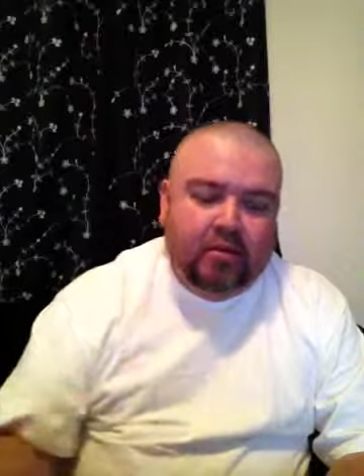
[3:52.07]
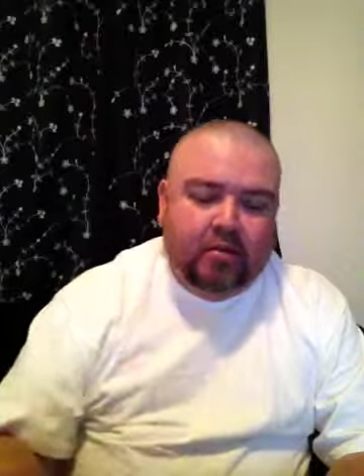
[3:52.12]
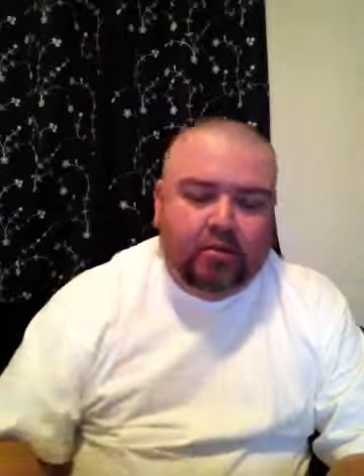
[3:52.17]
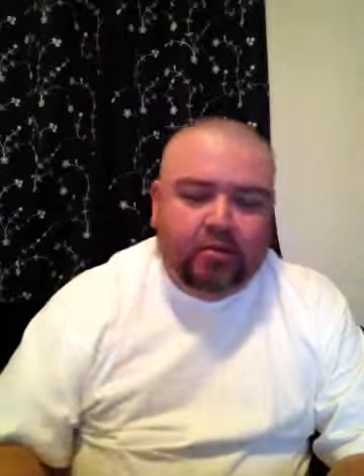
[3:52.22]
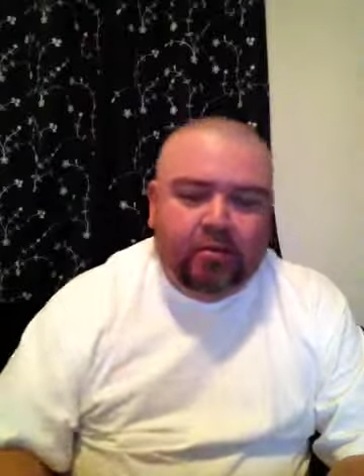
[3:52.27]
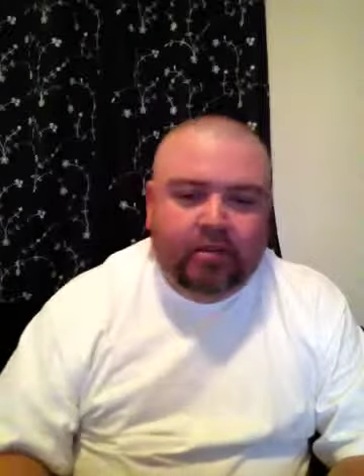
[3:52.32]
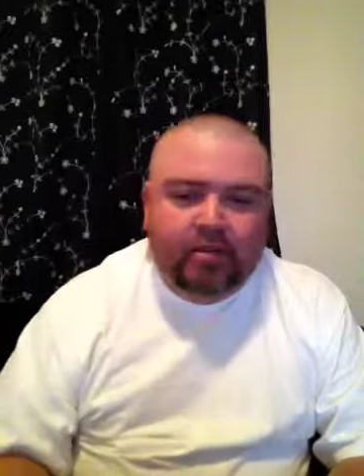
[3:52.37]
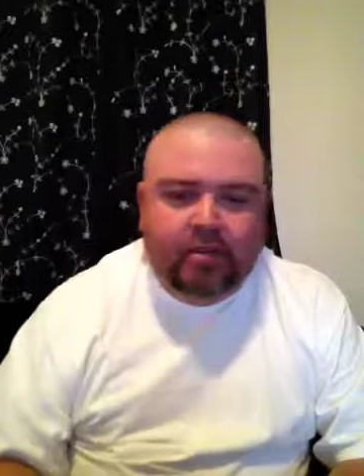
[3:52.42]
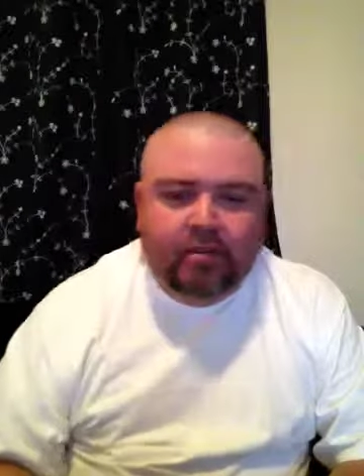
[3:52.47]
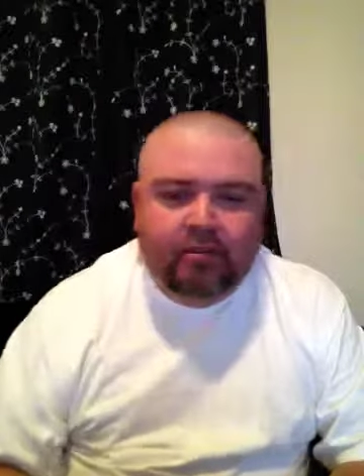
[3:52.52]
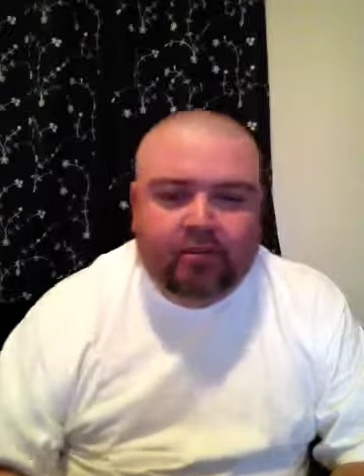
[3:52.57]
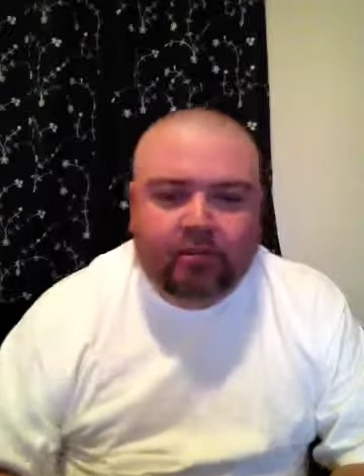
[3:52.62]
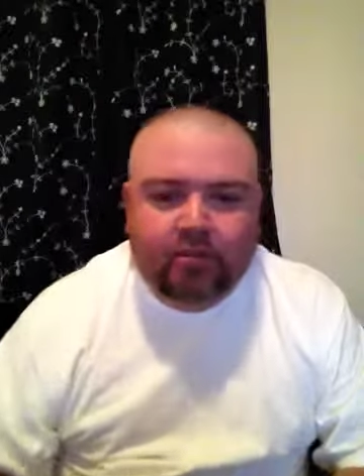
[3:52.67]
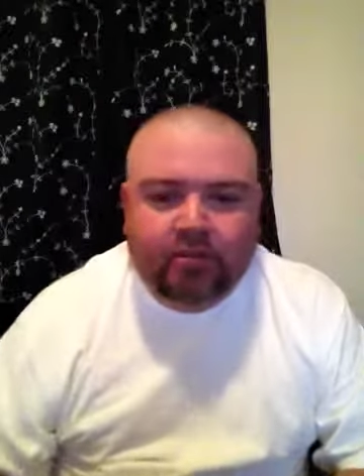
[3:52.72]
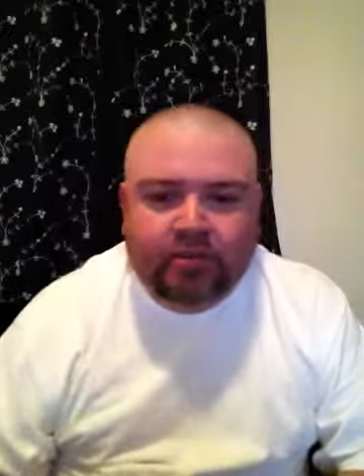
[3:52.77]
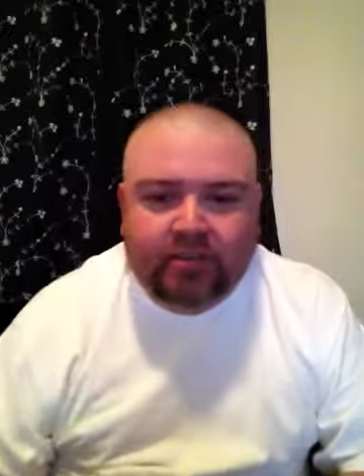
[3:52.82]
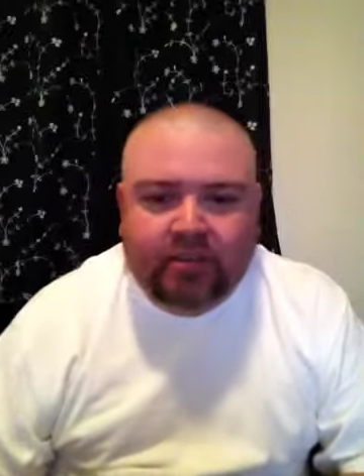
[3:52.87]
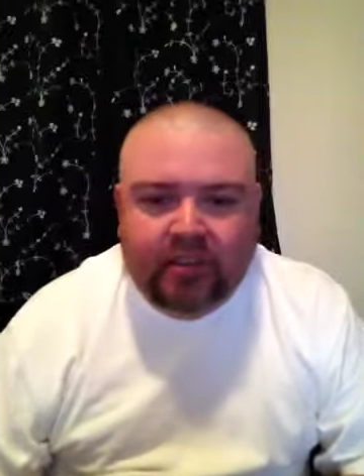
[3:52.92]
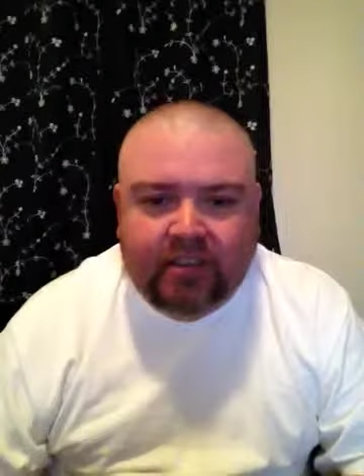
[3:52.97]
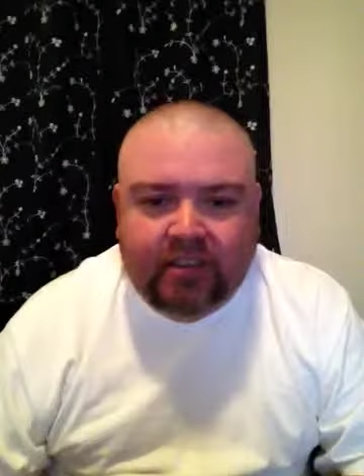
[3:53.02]
But then the
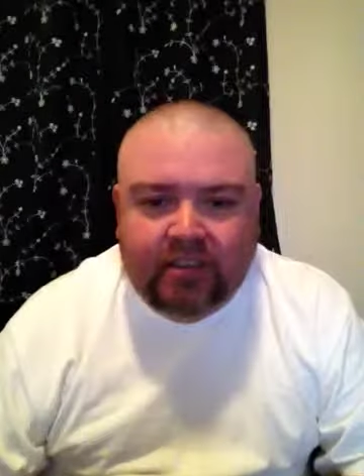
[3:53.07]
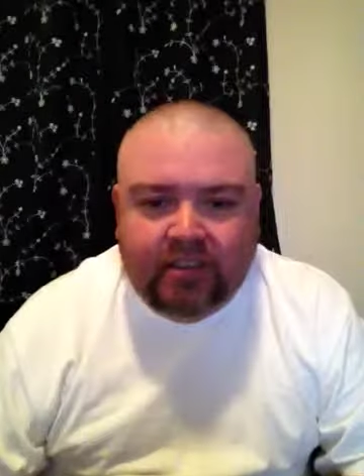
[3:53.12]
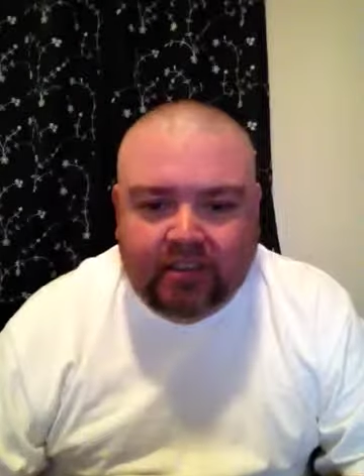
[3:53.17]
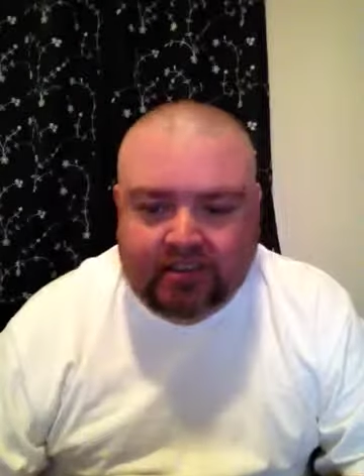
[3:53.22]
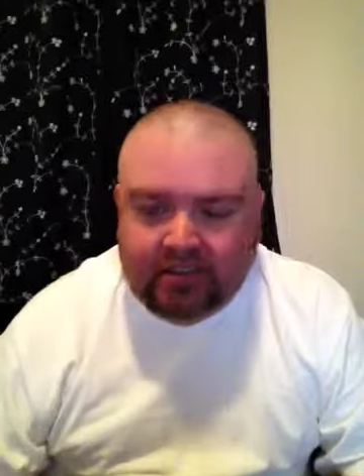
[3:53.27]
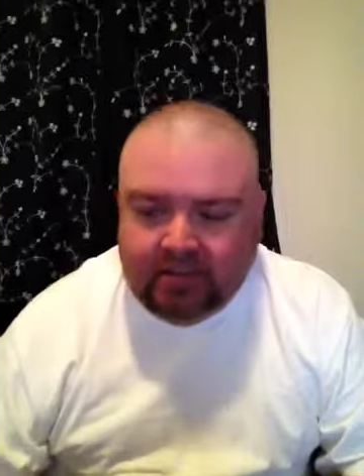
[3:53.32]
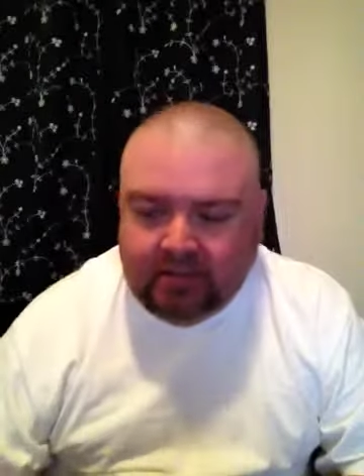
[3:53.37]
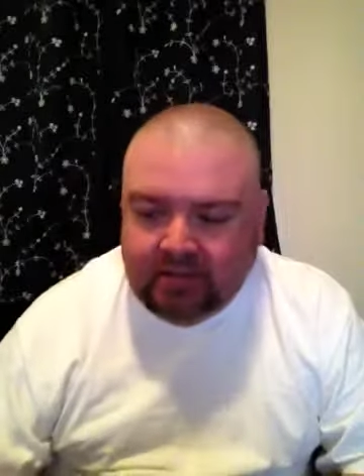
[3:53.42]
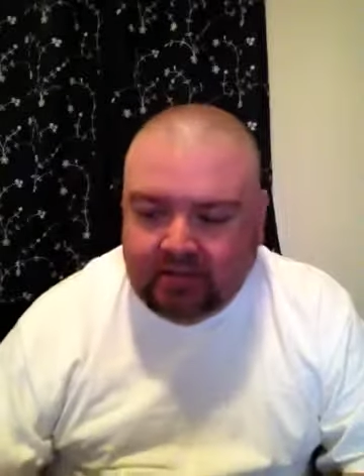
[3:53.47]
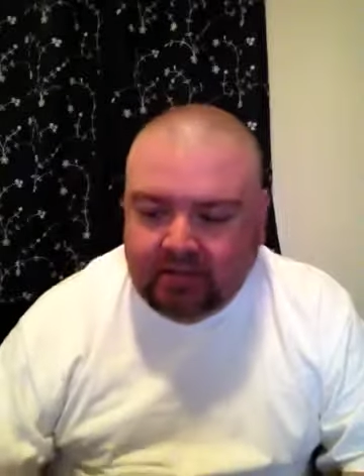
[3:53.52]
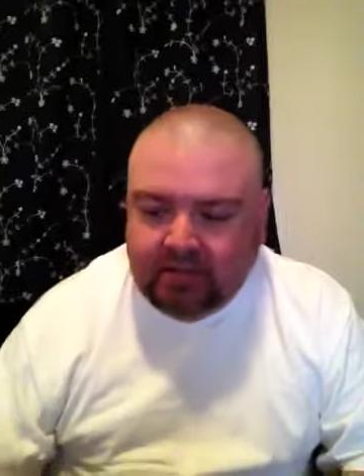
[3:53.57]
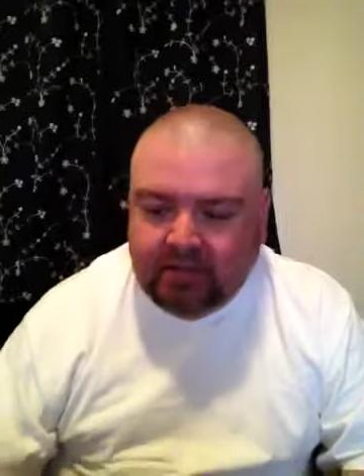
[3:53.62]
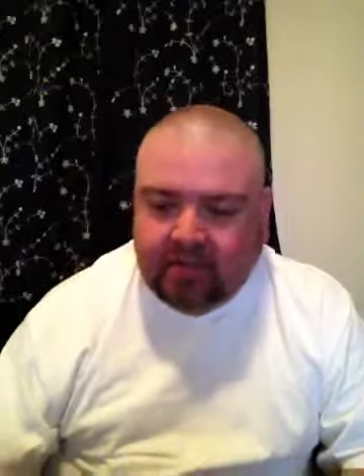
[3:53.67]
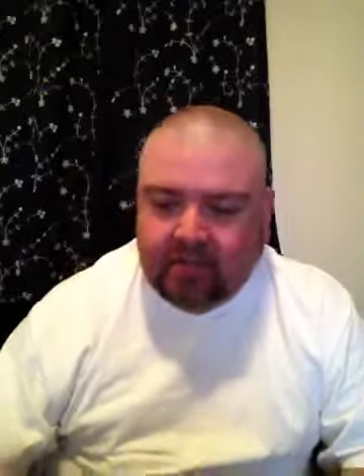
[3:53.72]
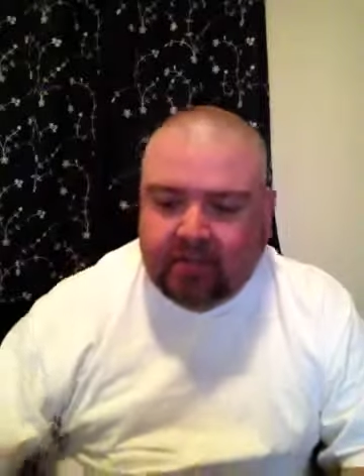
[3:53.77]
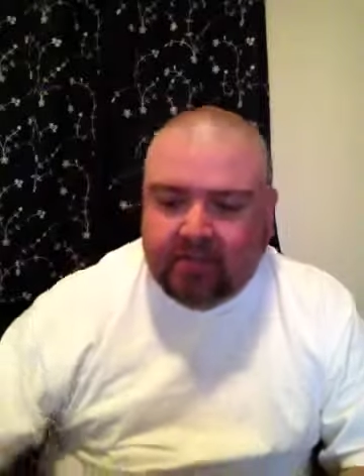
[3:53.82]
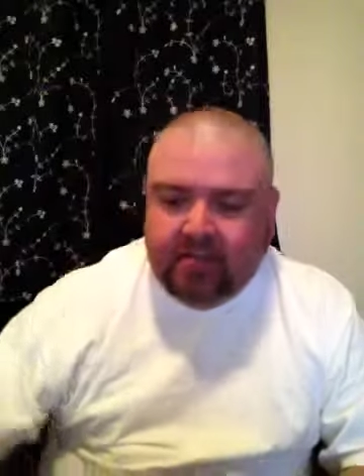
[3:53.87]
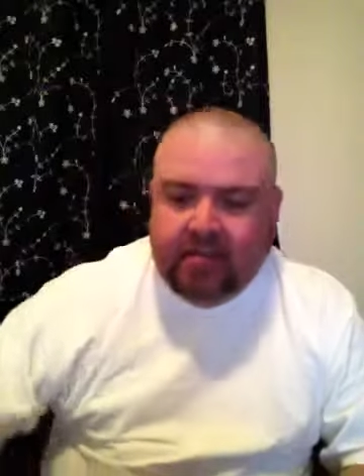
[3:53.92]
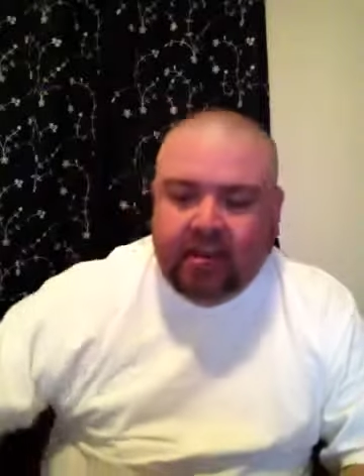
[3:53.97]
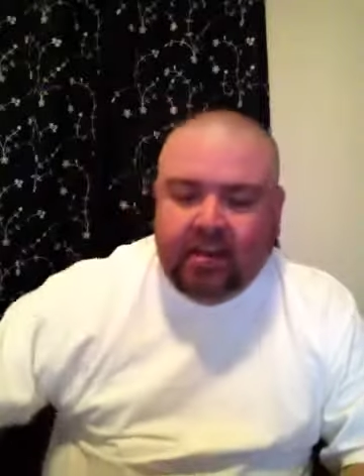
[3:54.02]
roastiness
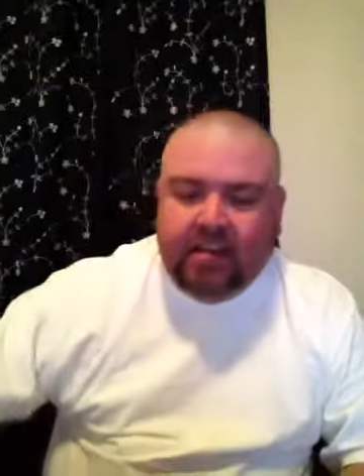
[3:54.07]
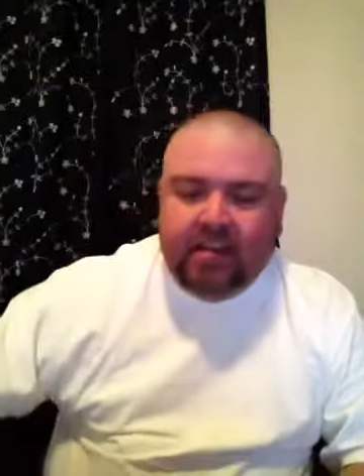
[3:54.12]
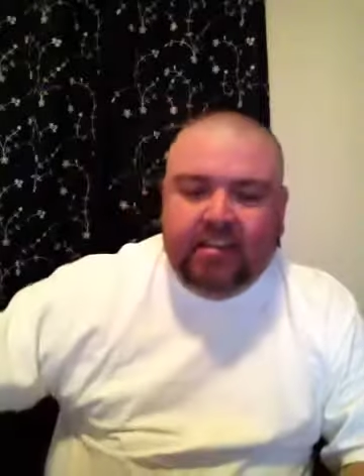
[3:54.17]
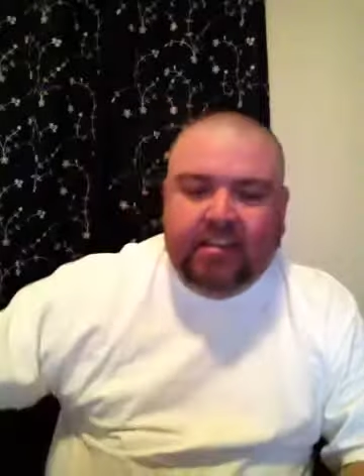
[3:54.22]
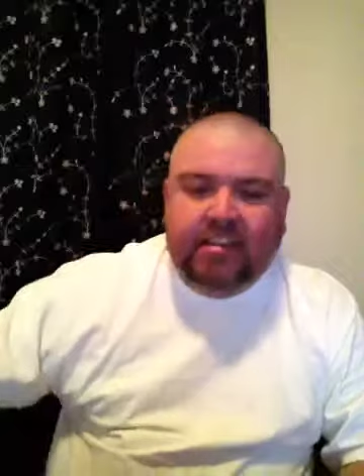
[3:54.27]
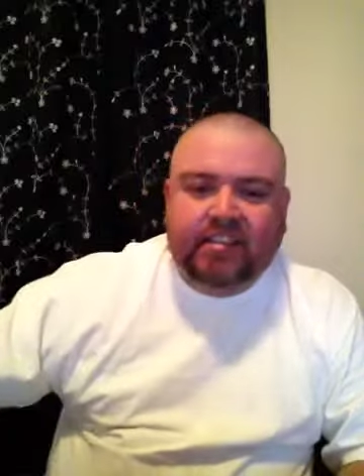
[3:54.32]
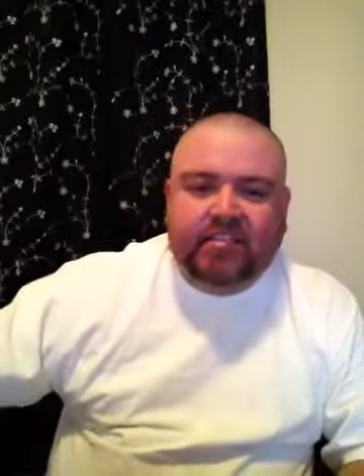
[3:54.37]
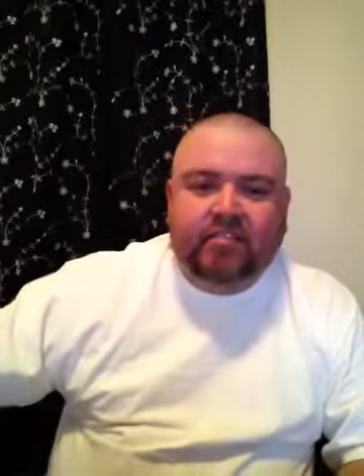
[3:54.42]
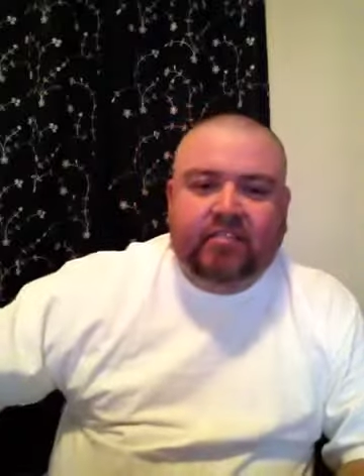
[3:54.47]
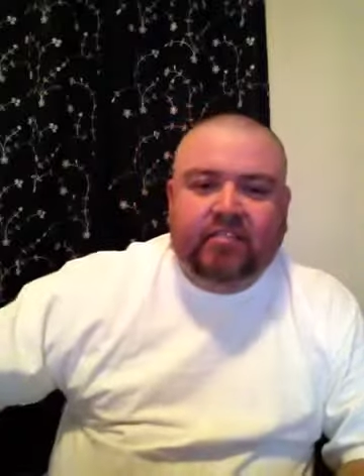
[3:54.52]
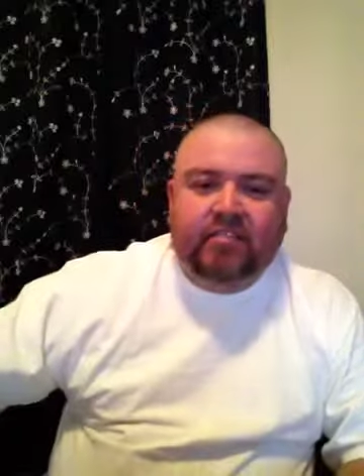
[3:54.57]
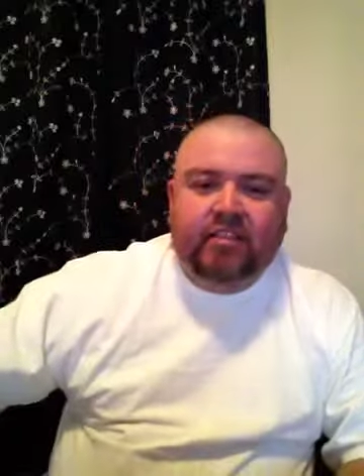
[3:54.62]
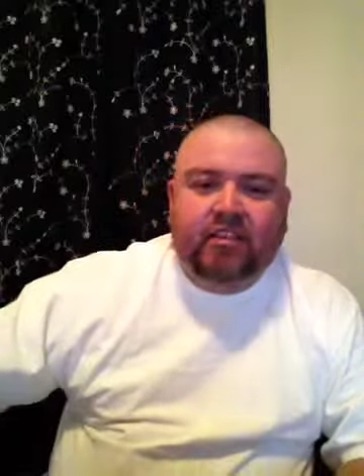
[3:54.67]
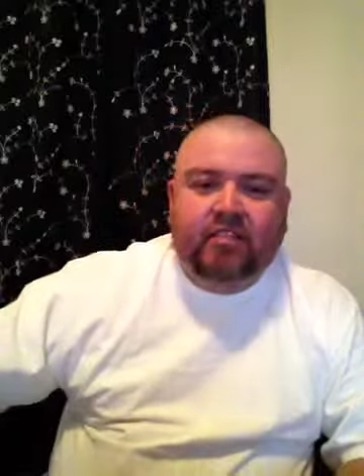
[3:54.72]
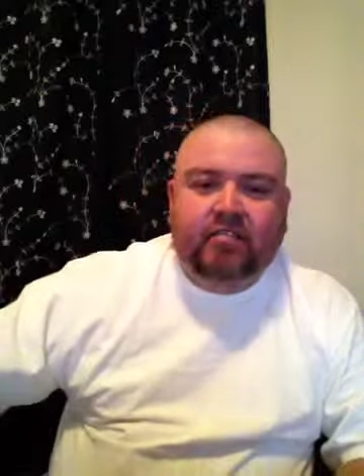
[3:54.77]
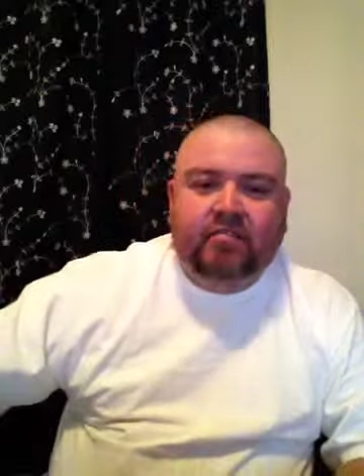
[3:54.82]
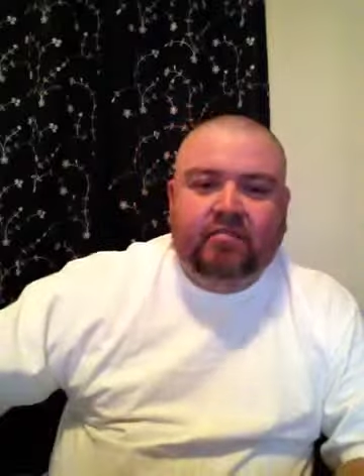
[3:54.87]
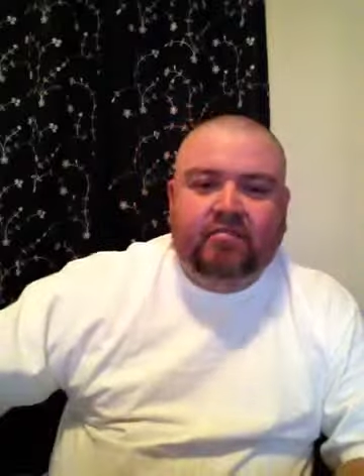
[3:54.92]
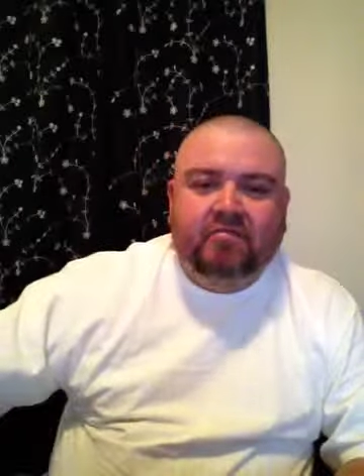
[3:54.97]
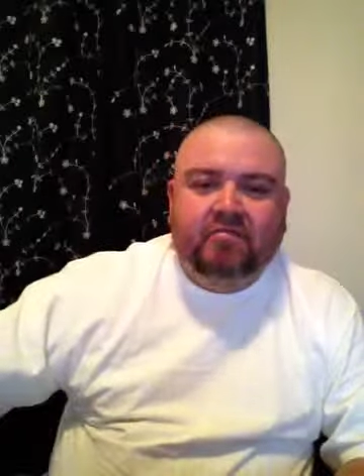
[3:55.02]
kind of eases
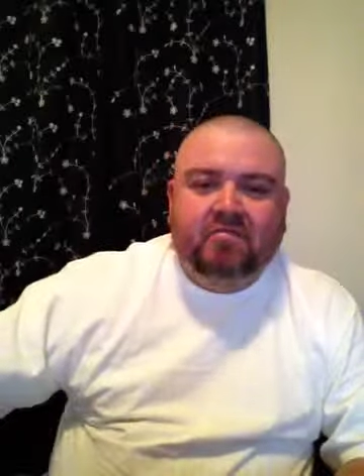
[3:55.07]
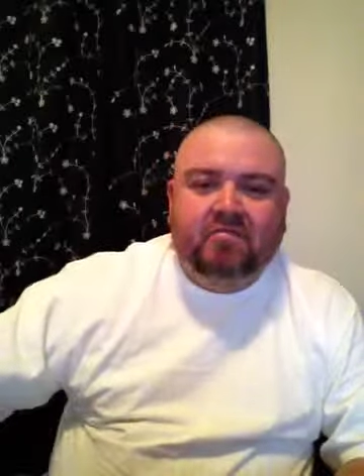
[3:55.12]
off.